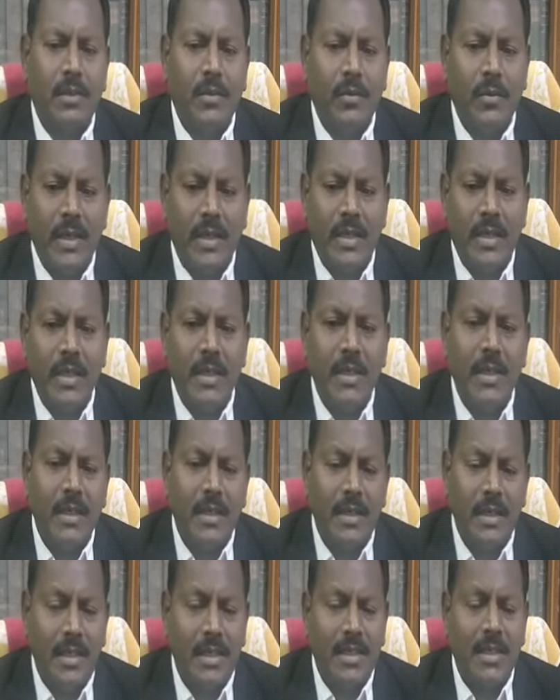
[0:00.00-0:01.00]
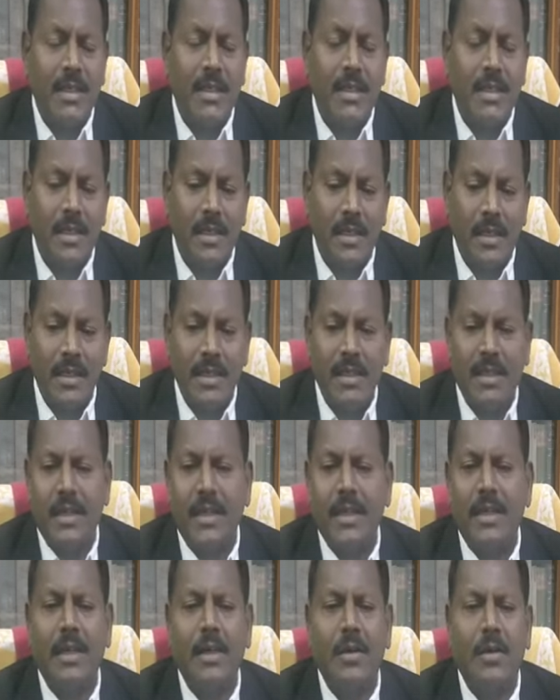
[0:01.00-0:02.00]
vesting a discretion on the
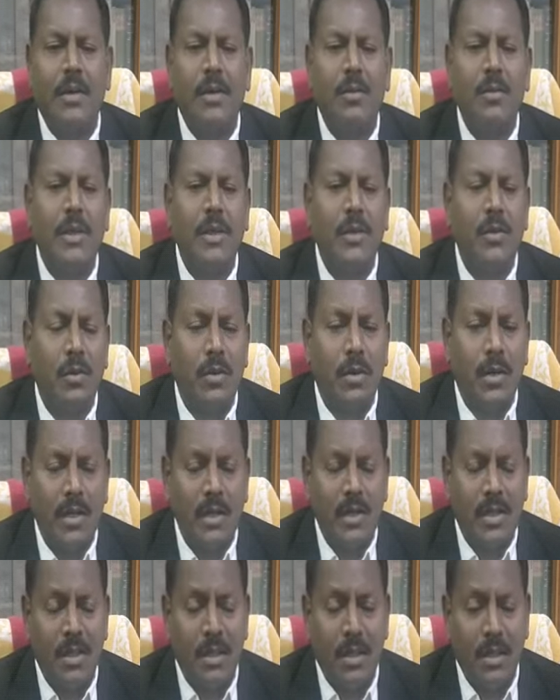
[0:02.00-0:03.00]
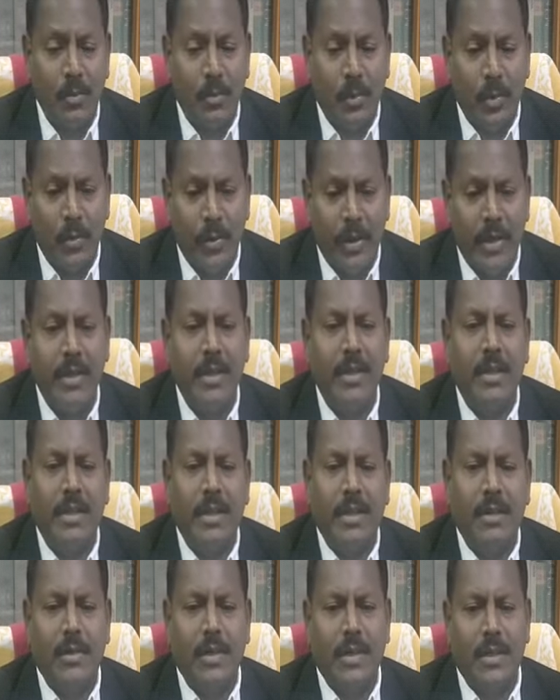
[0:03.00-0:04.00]
state government to consider providing
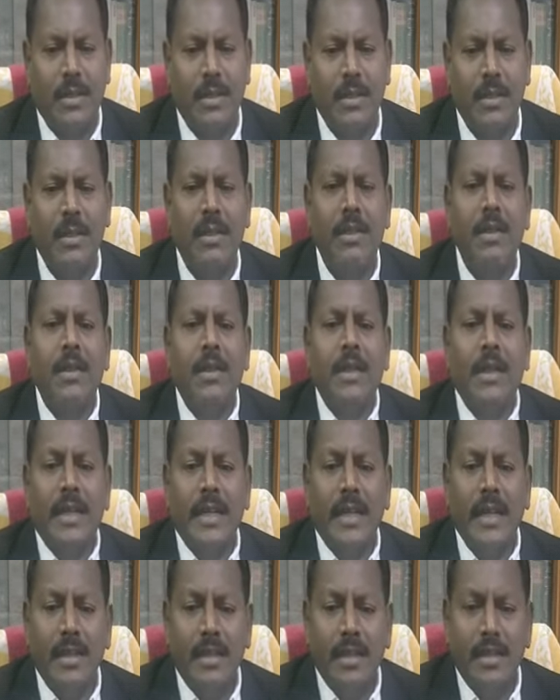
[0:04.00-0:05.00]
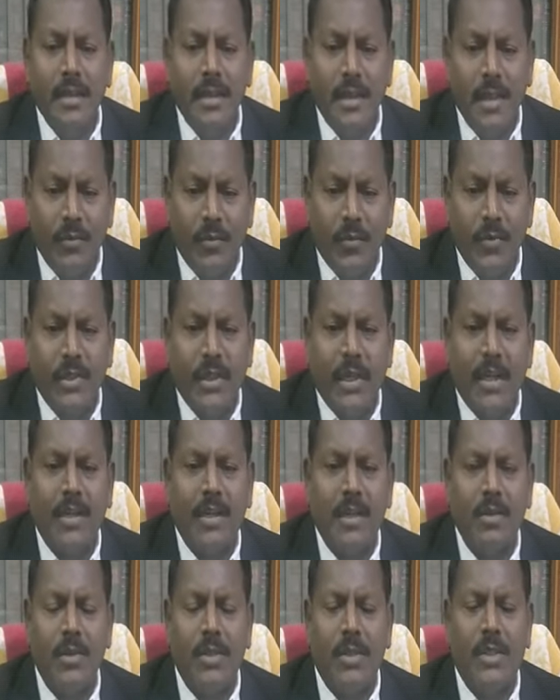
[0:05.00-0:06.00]
reservations if, if
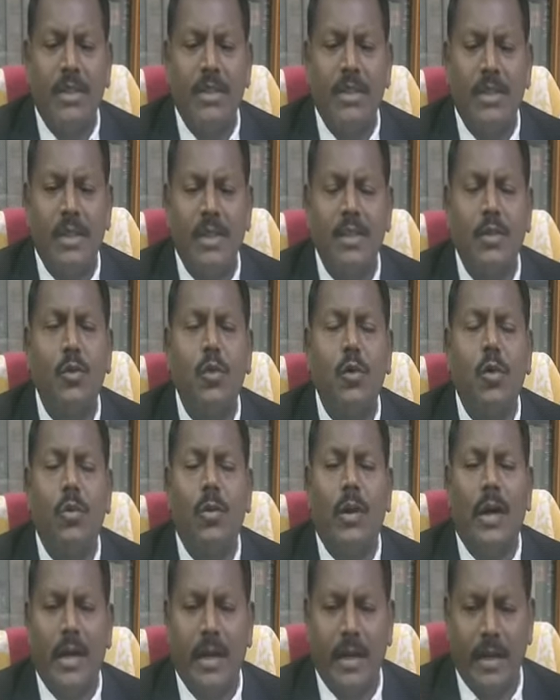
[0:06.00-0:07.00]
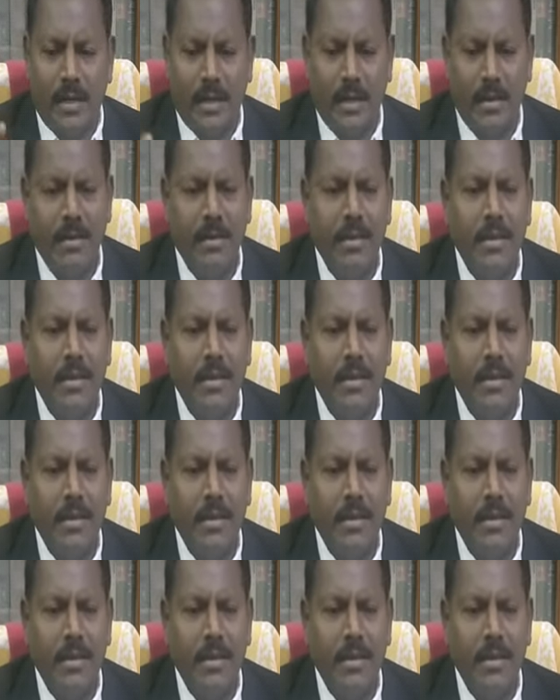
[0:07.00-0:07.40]
circumstances so warrant.